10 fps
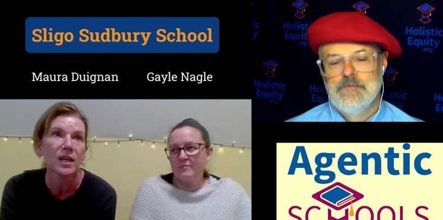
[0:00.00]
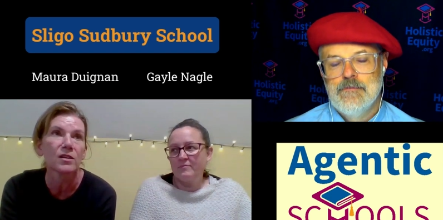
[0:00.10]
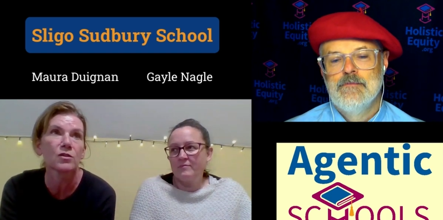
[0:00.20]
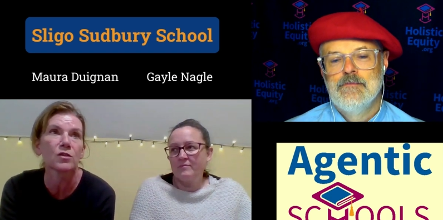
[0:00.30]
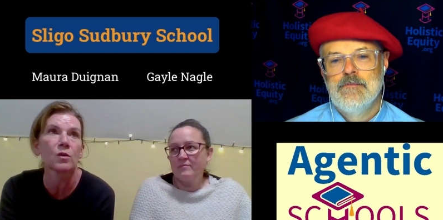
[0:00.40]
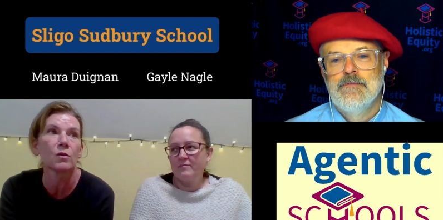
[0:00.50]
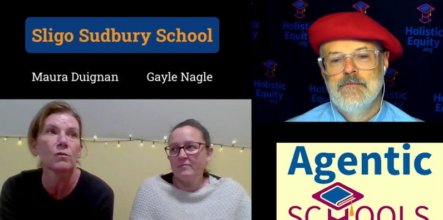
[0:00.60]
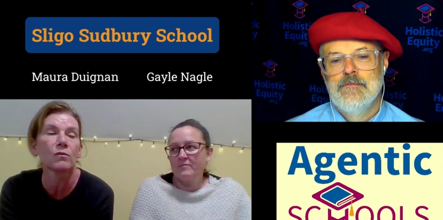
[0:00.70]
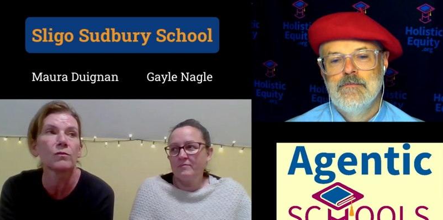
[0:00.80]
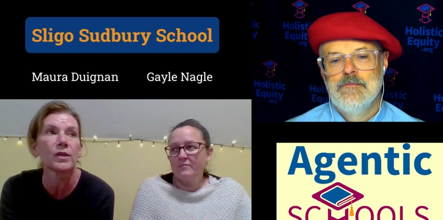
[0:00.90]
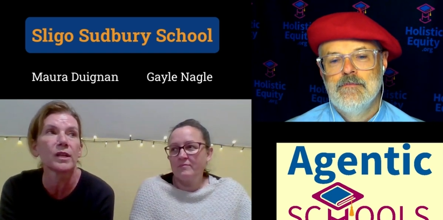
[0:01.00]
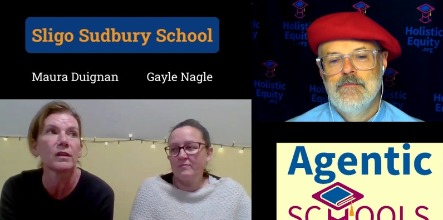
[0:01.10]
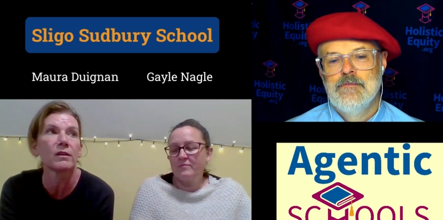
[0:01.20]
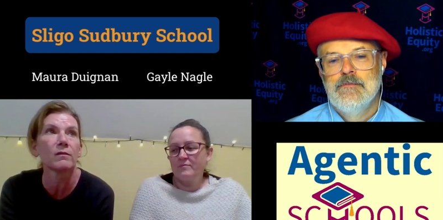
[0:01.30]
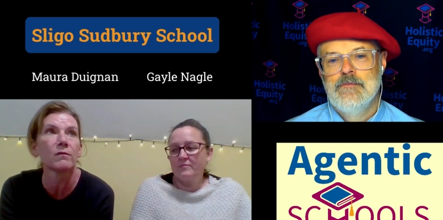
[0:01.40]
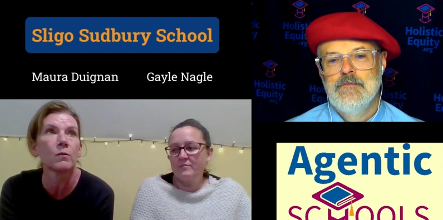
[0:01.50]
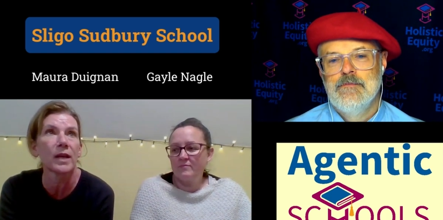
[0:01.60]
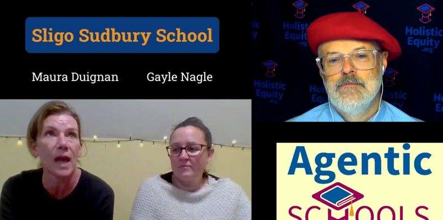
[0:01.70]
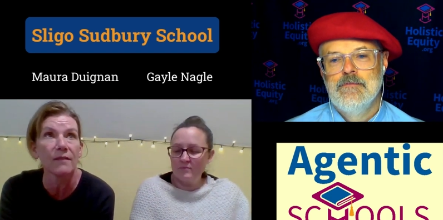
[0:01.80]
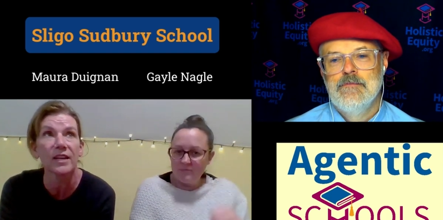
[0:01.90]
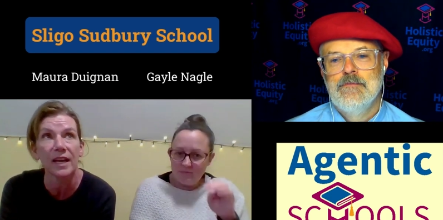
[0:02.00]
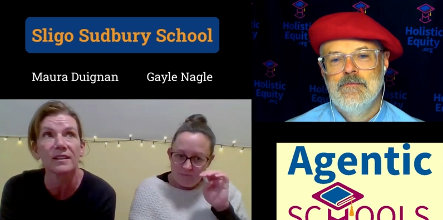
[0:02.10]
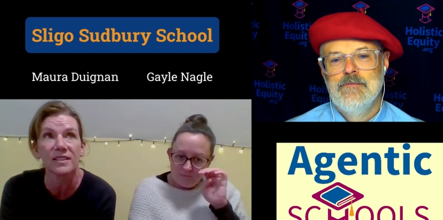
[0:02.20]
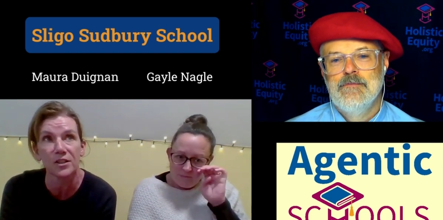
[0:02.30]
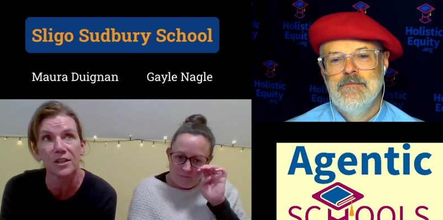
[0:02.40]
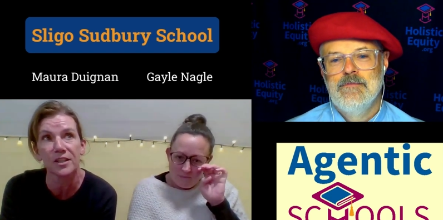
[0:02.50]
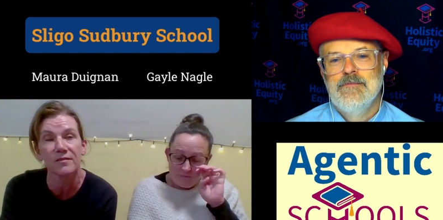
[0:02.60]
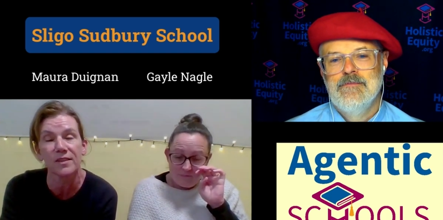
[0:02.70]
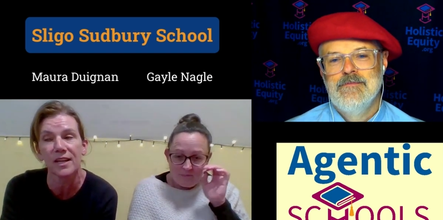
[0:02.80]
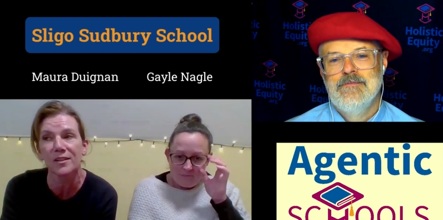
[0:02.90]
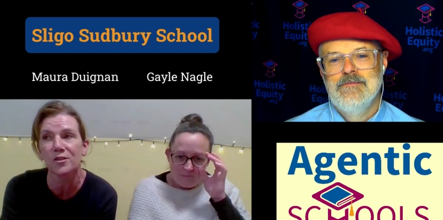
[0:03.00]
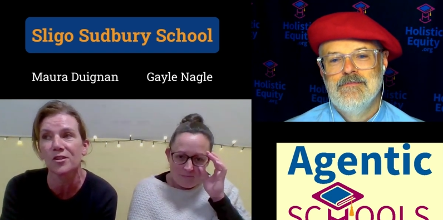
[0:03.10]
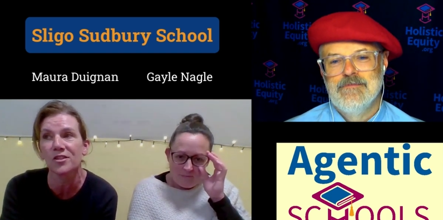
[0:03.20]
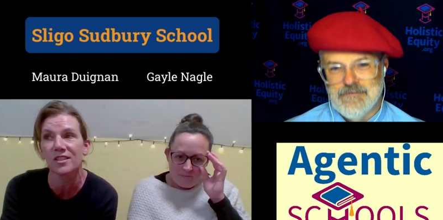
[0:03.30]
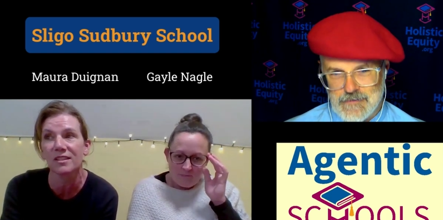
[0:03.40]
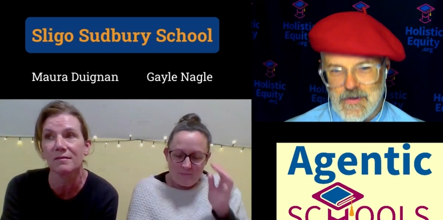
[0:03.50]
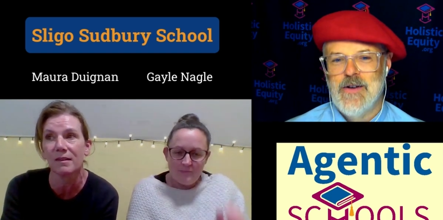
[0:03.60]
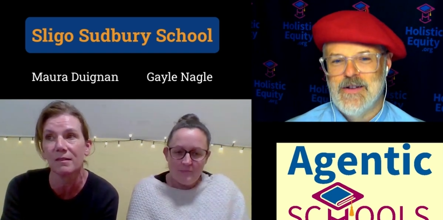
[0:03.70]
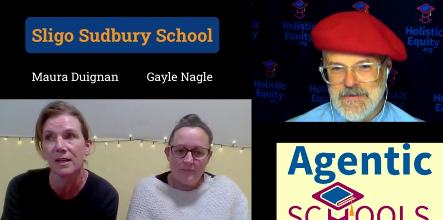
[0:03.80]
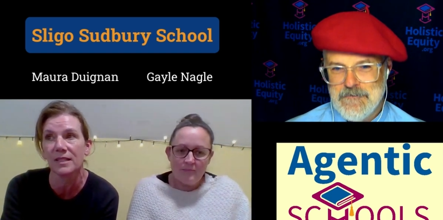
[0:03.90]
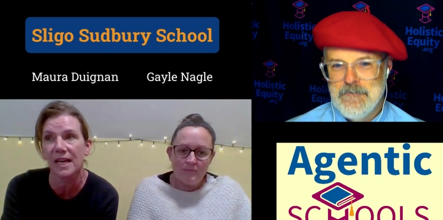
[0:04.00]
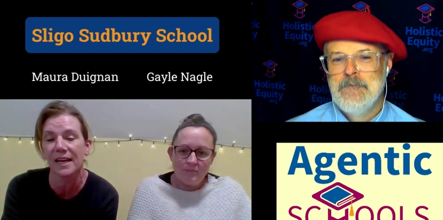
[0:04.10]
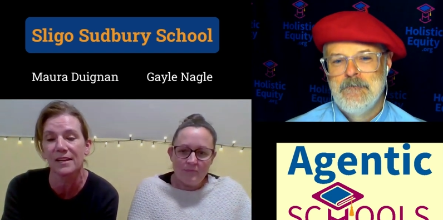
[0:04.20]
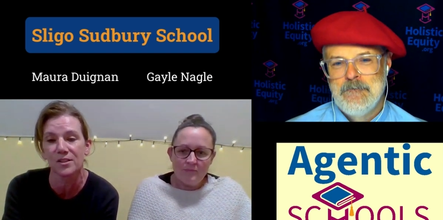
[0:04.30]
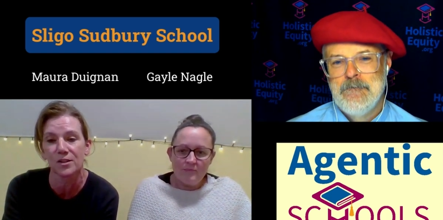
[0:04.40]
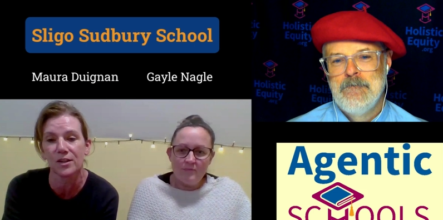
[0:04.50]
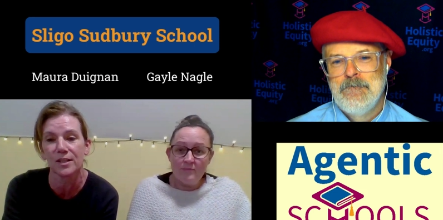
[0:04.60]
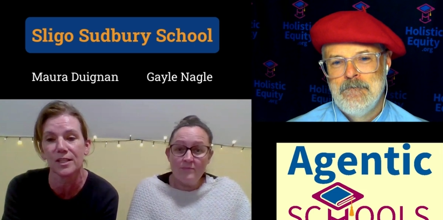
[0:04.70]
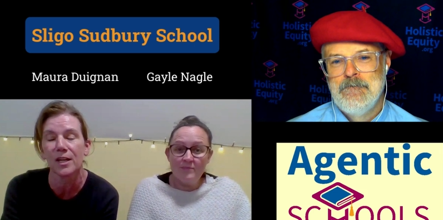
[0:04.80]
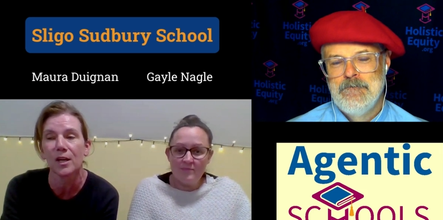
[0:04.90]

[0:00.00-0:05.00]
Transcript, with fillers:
Speaker 1: So the we have again a cert for that. So there's a oh, okay. tech cert